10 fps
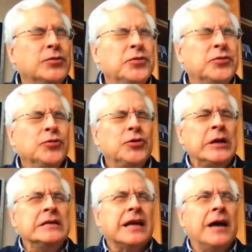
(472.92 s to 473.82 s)
two
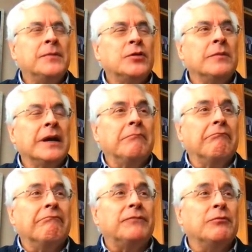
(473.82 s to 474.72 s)
things come to mind.
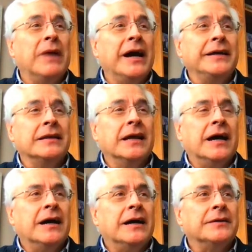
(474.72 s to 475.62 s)

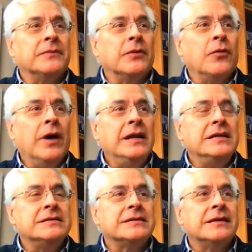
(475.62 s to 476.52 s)
One
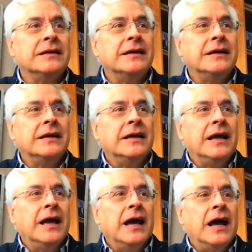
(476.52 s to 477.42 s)
is
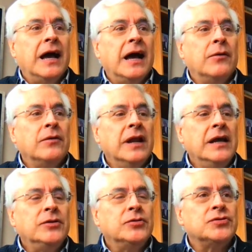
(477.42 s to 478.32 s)
I would
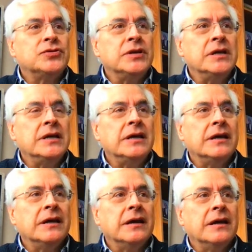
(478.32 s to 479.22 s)
like to see
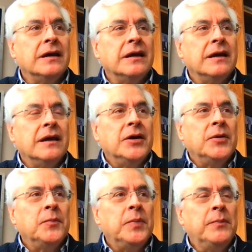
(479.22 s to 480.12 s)

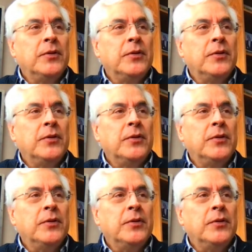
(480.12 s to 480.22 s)
people